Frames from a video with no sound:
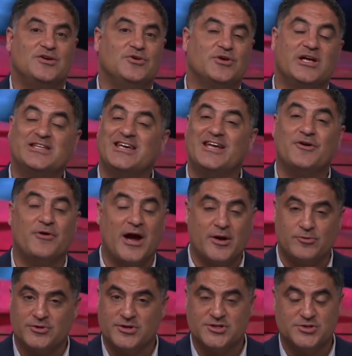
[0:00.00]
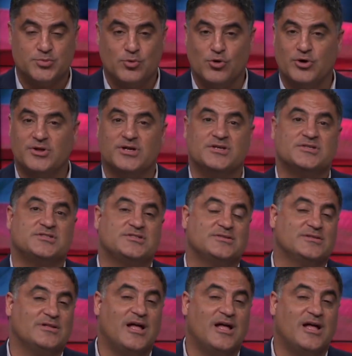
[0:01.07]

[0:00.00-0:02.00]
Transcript: You'll get to interact with us more. There's